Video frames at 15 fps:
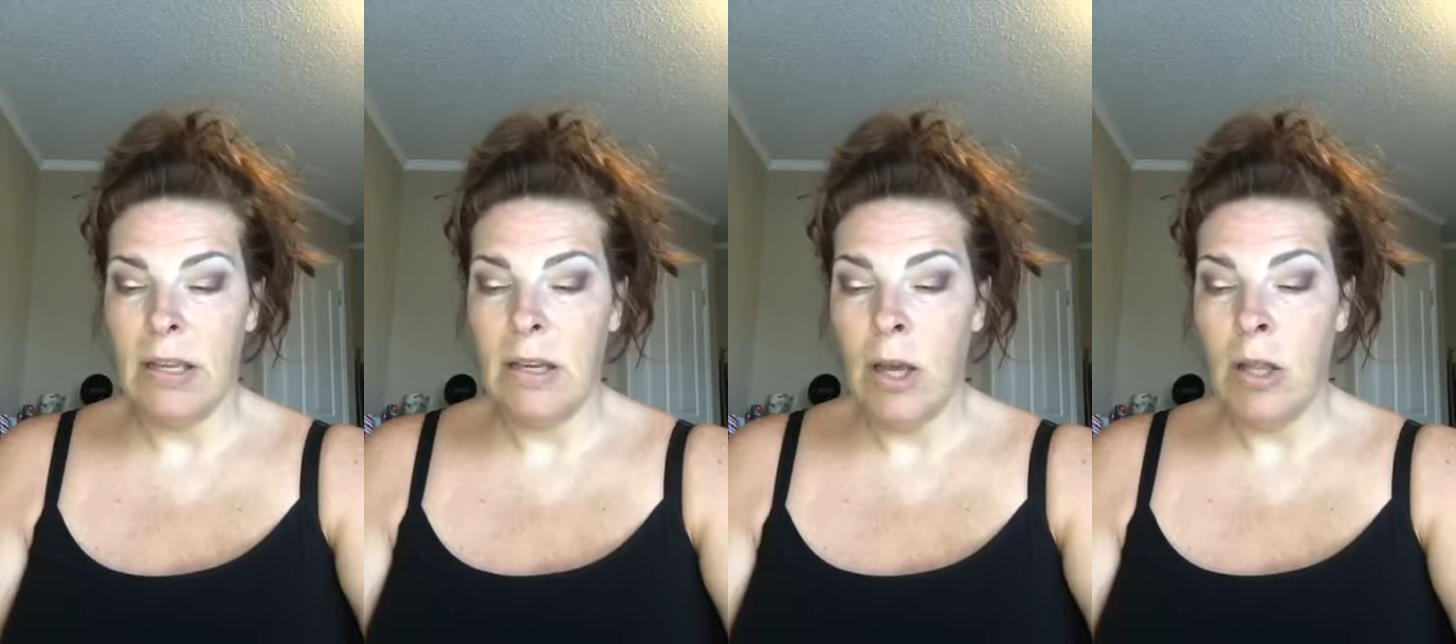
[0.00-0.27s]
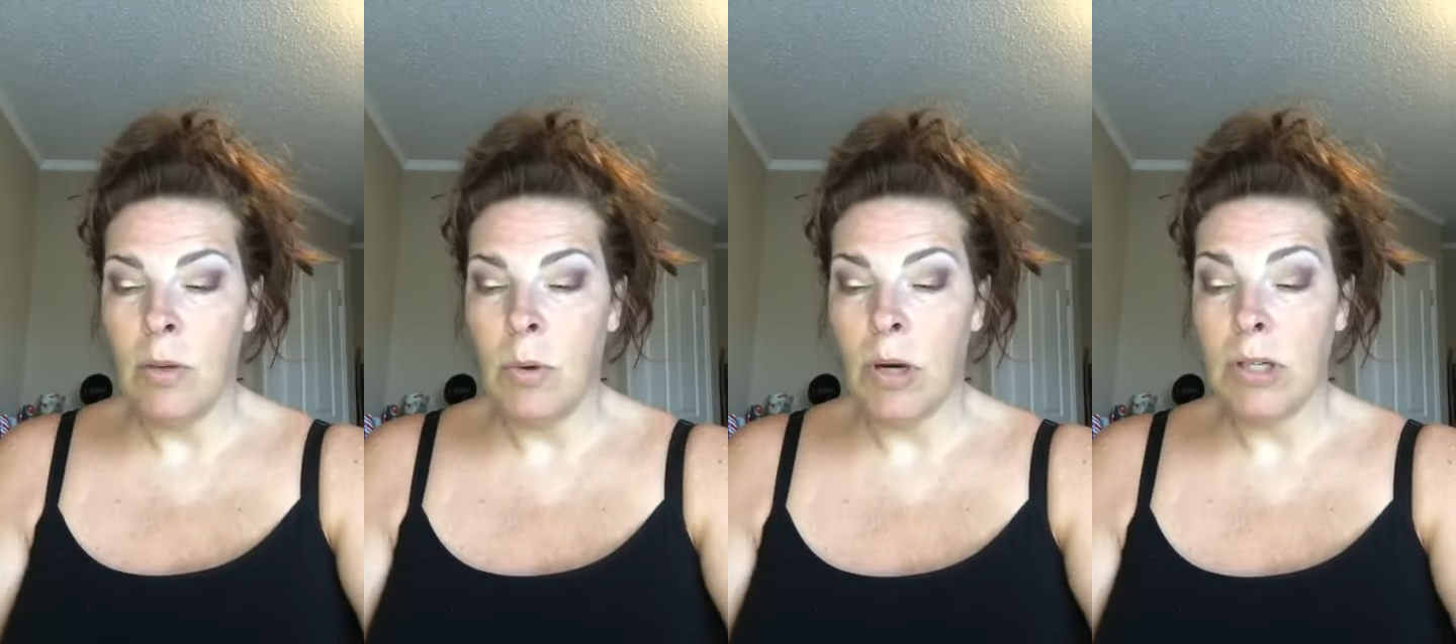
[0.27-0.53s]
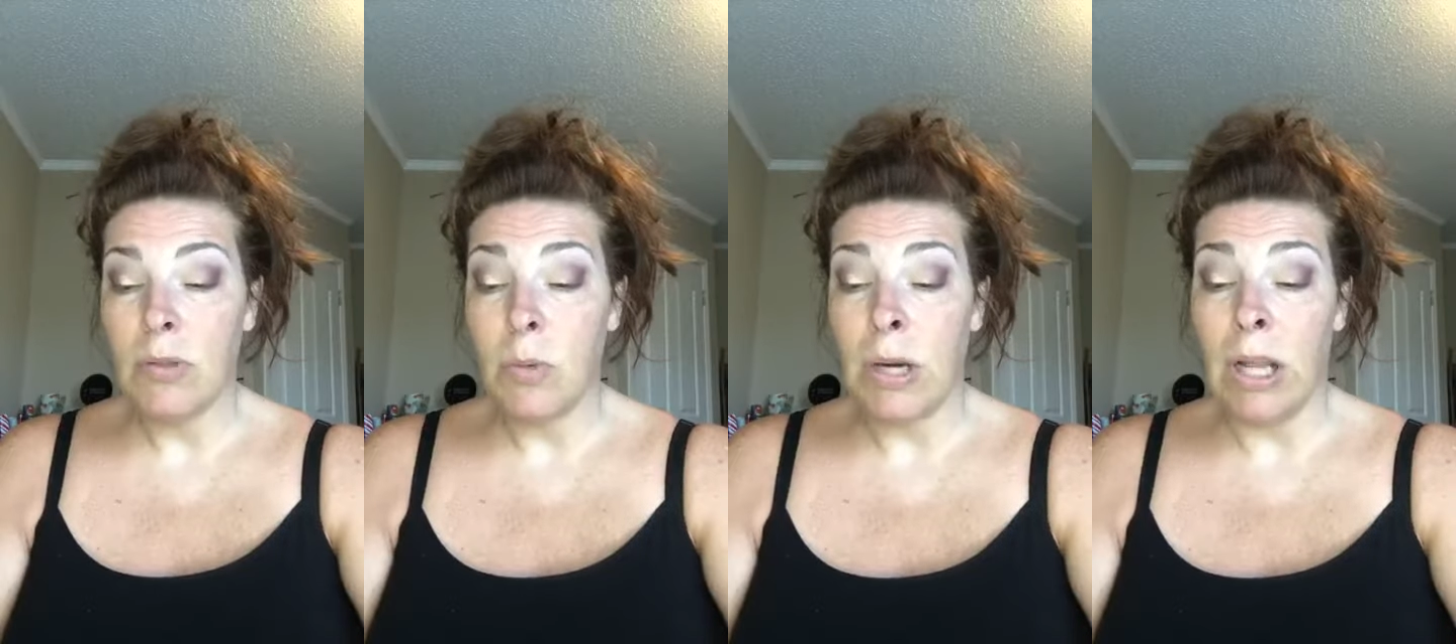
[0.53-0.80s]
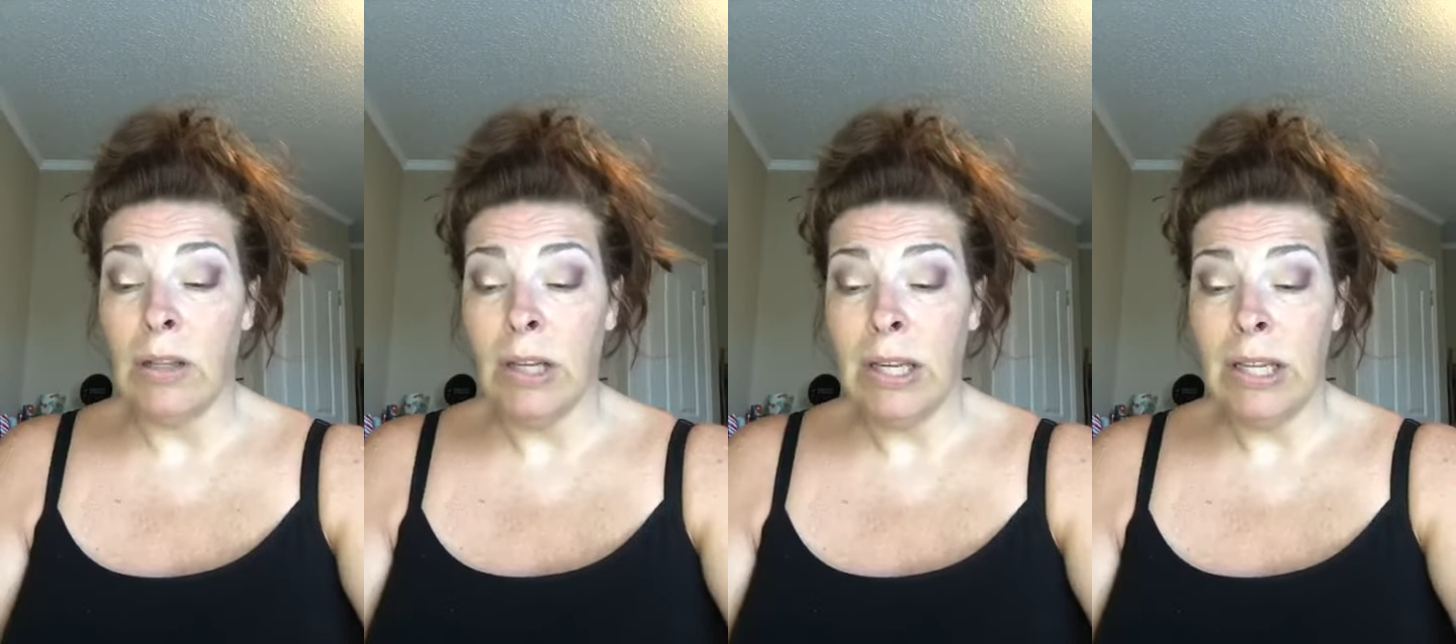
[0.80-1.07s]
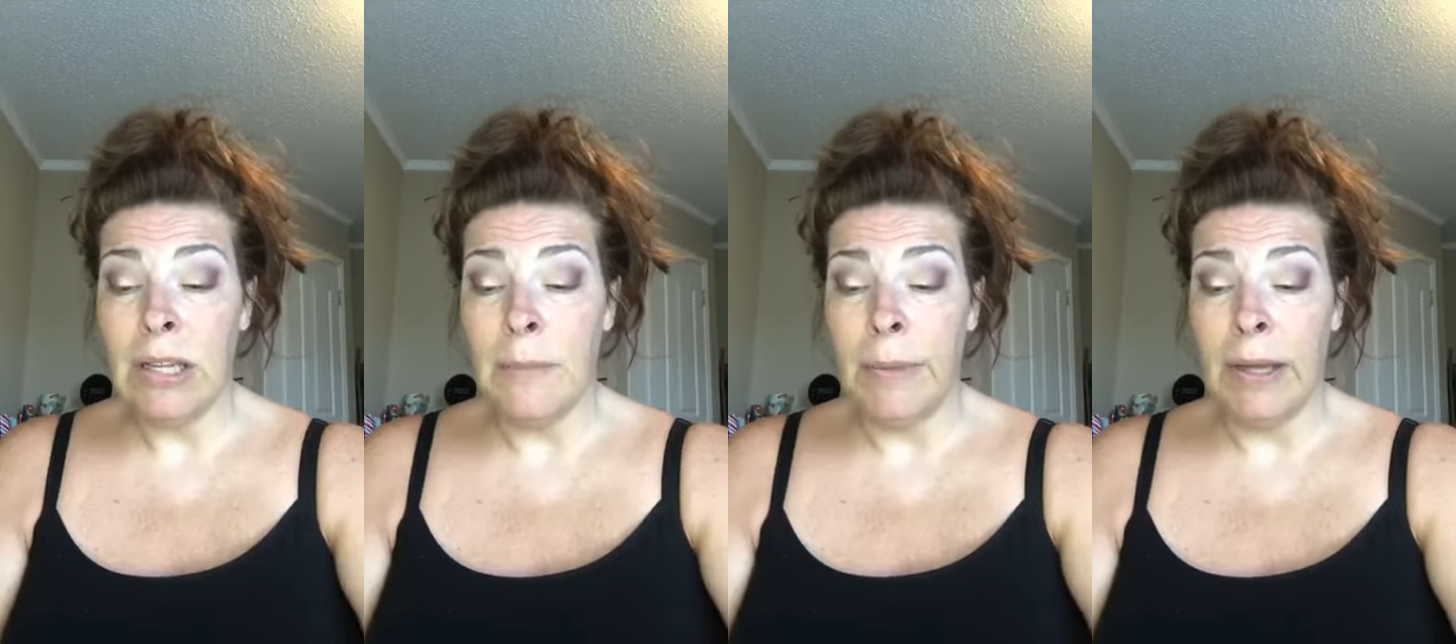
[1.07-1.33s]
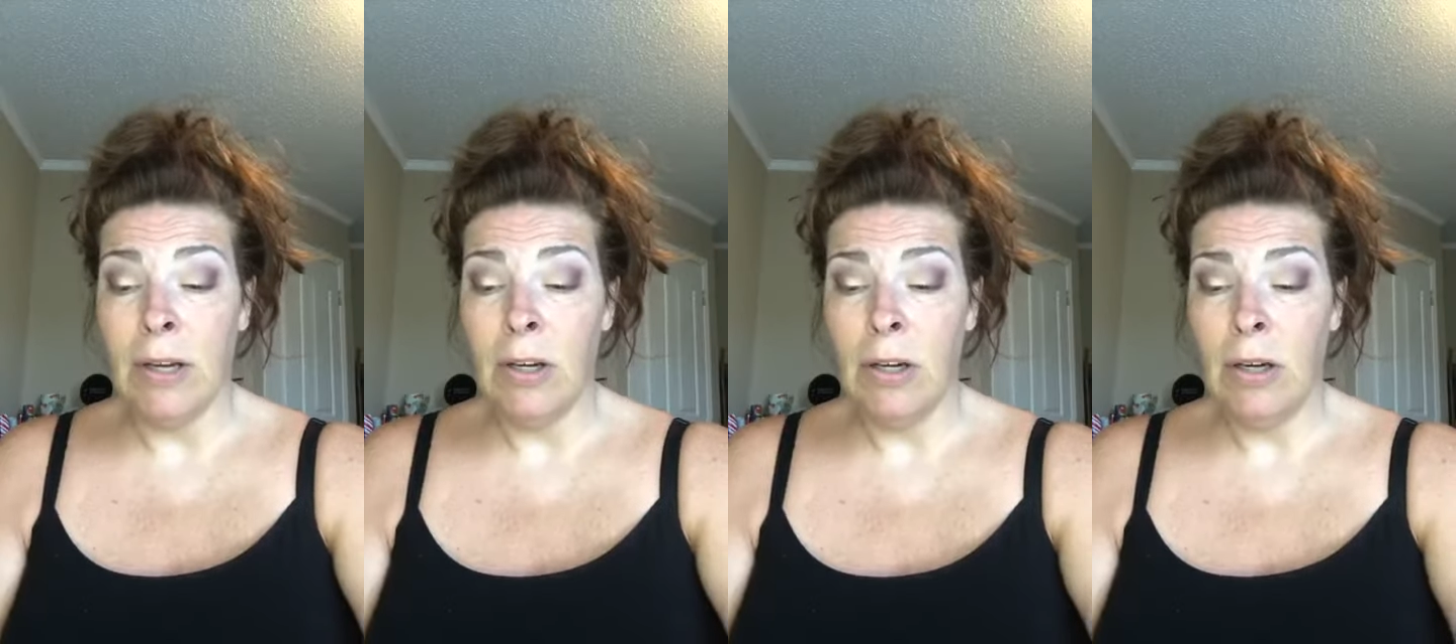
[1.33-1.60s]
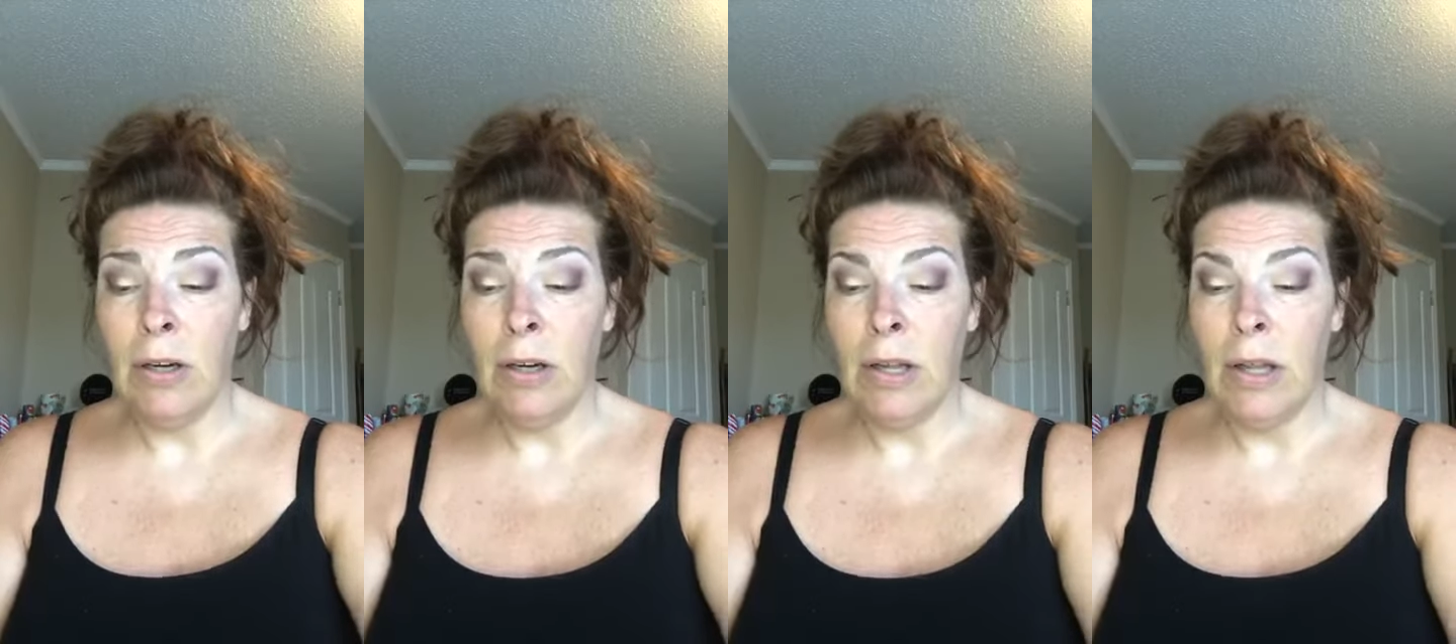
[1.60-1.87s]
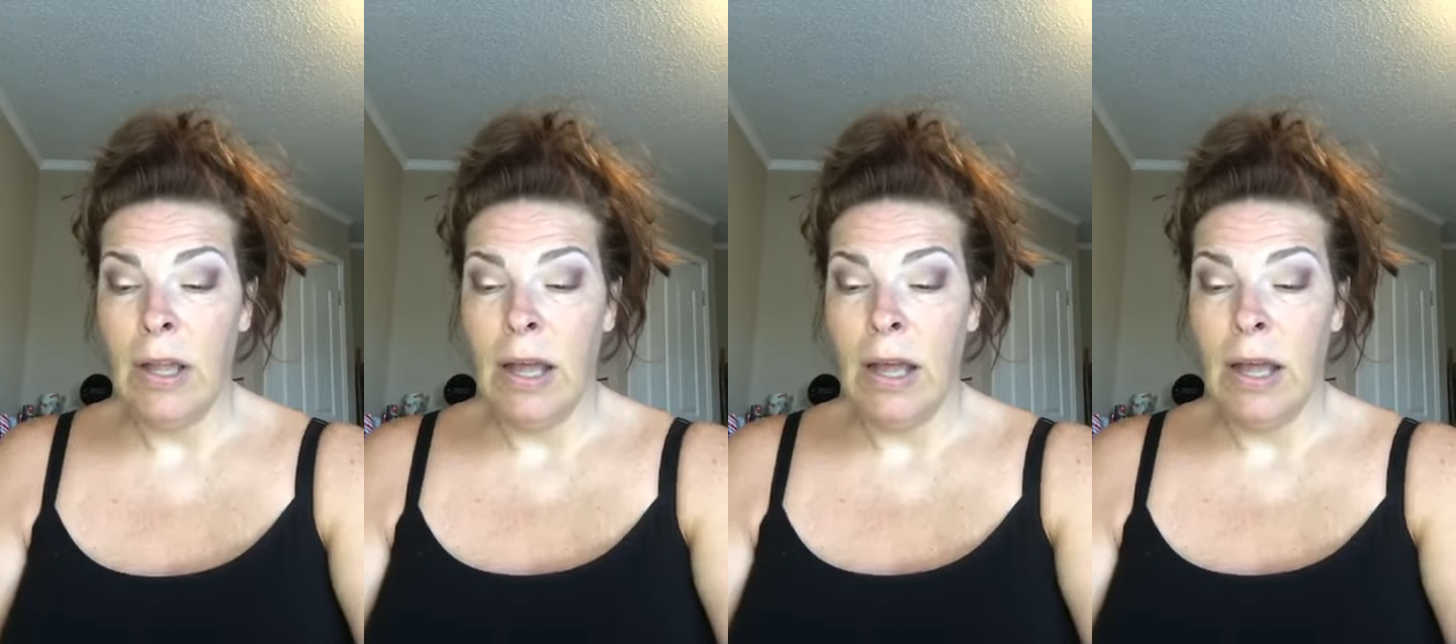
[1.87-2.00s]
In other words, when I look in the mirror,